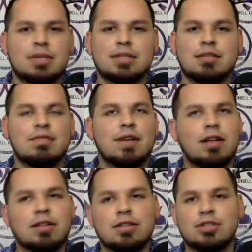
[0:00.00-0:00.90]
is it a
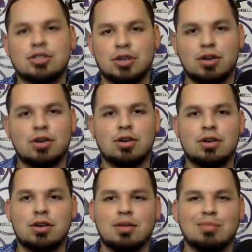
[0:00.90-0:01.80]
felony? Sure.
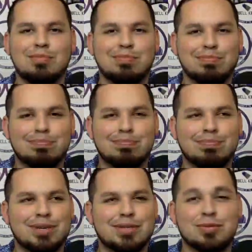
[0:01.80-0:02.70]

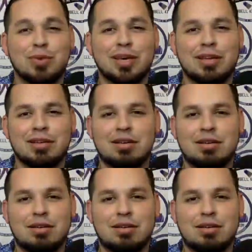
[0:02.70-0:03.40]
But it's weed.